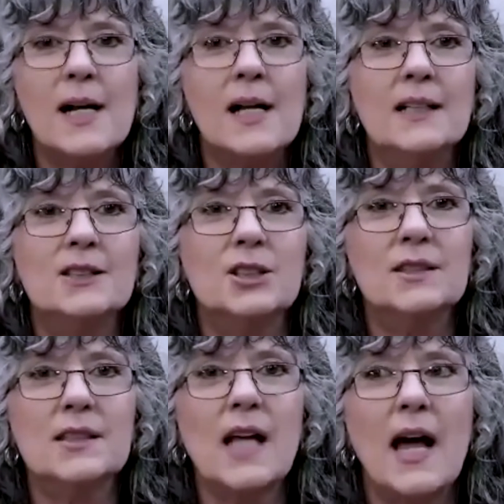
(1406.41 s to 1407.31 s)
And it's
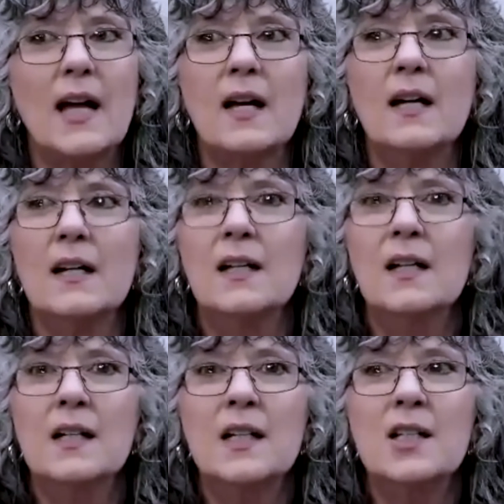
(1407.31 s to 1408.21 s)
just
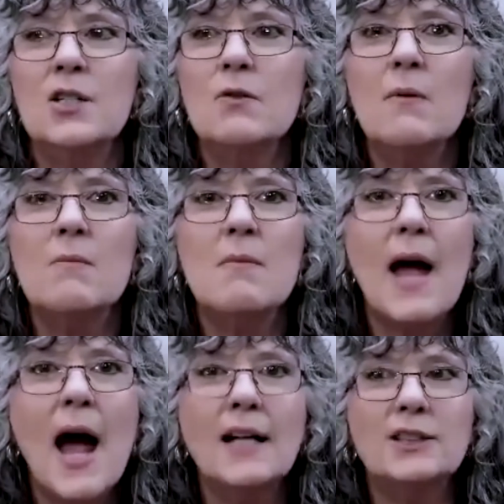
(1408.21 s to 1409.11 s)
can you
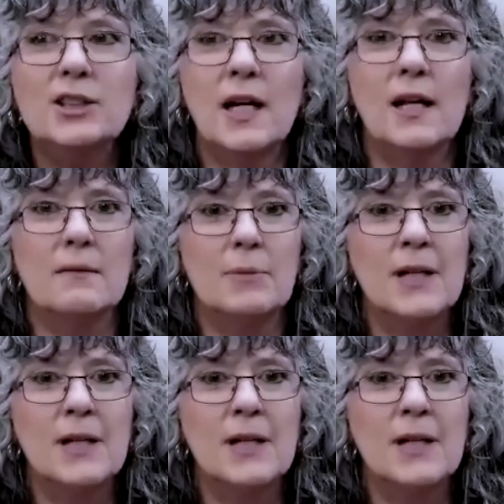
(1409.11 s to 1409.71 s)
imagine